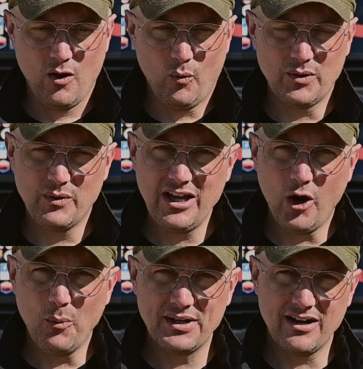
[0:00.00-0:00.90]
When we
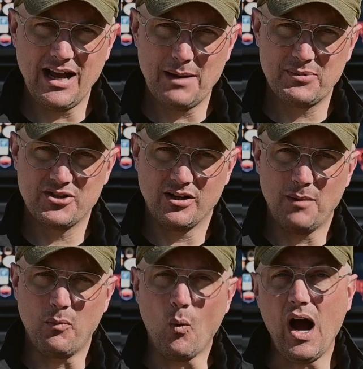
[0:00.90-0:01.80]
open our aperture
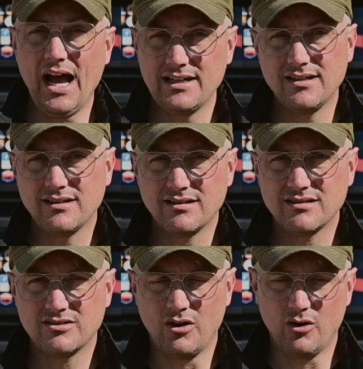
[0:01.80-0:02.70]
up wide,
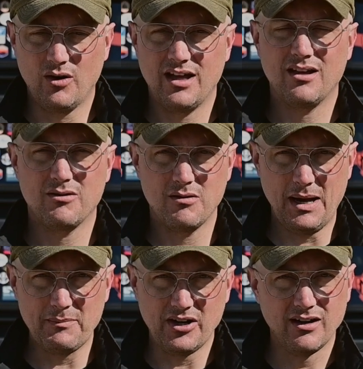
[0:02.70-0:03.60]
so
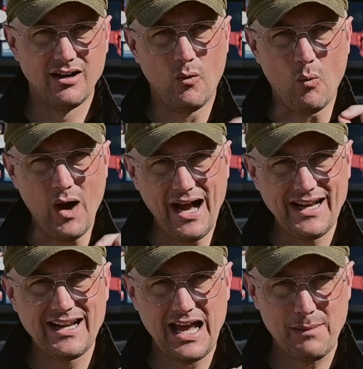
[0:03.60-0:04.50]
remember,
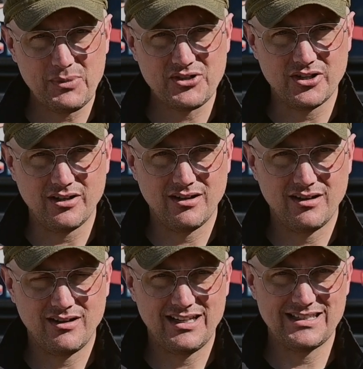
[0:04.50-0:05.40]
wide aperture
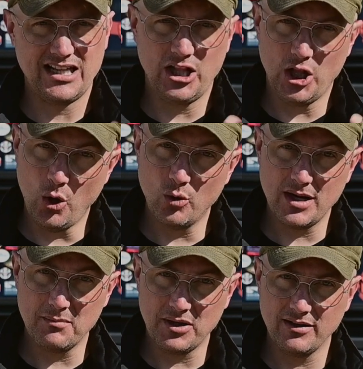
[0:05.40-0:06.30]
is a low
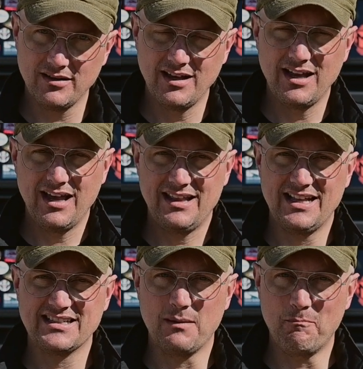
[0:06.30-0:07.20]
number, and
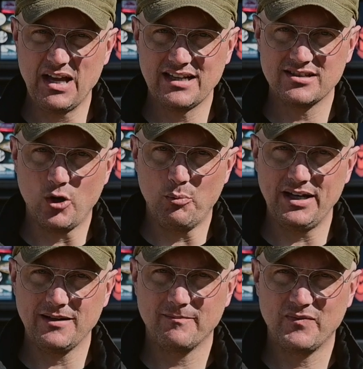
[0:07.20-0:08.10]
that's the biggest
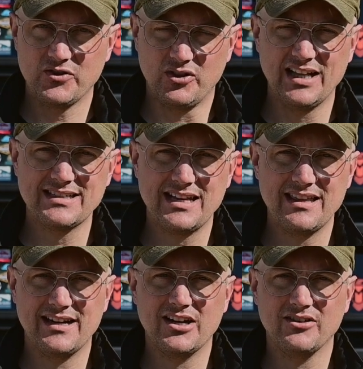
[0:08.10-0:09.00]
opening. So let's say
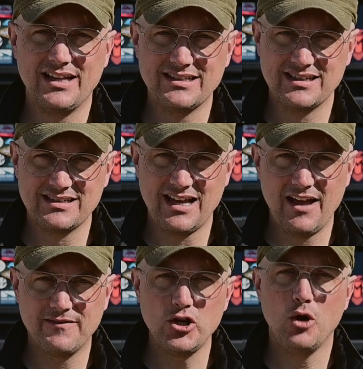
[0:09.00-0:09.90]
that our lens is a
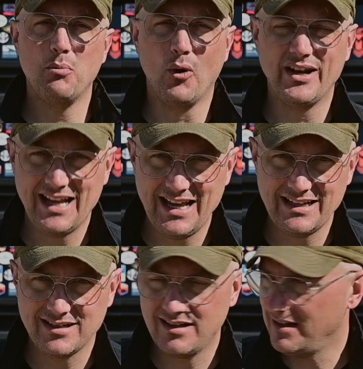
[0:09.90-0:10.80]

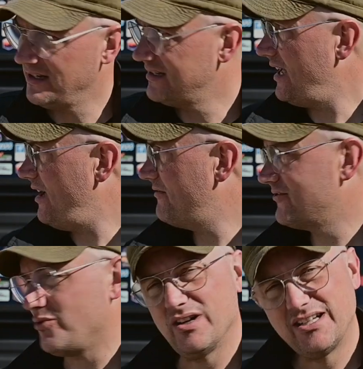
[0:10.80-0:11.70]
f2.8 to
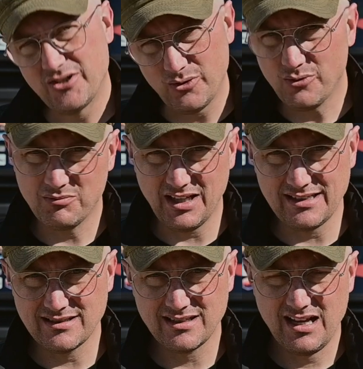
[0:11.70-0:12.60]
f22
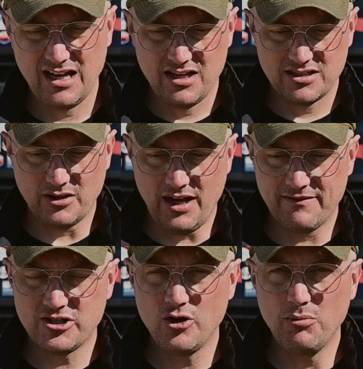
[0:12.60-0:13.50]
lens. So
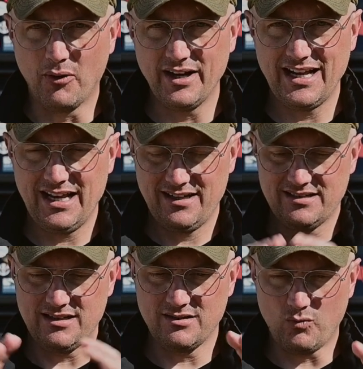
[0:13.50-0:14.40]
f2.8
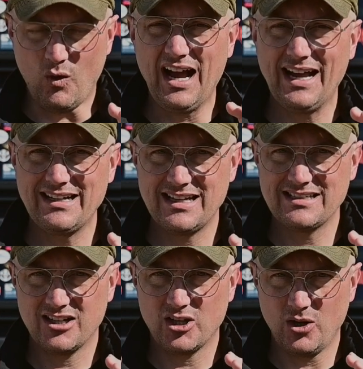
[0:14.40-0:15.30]
is as wide
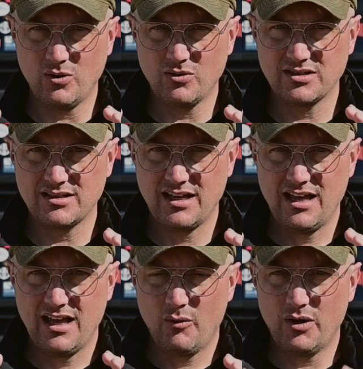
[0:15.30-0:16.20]
as it goes.
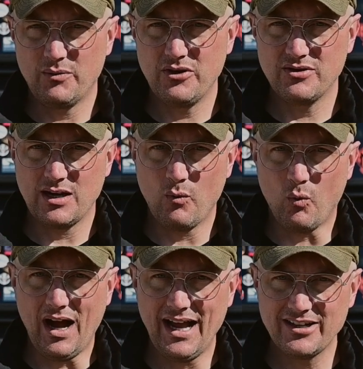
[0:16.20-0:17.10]
When we use a
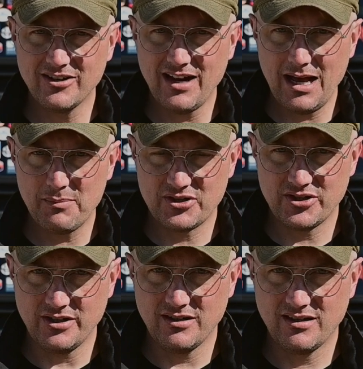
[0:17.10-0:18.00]
wider
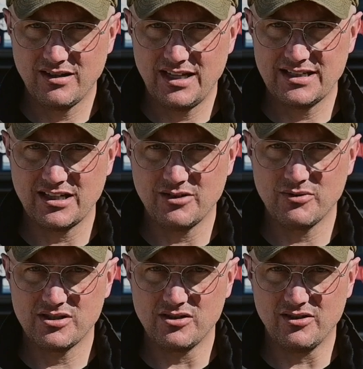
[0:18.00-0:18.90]
aperture, it's going to
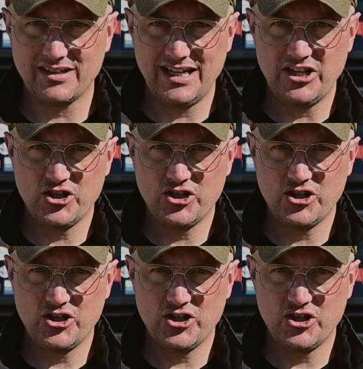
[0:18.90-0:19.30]
result in a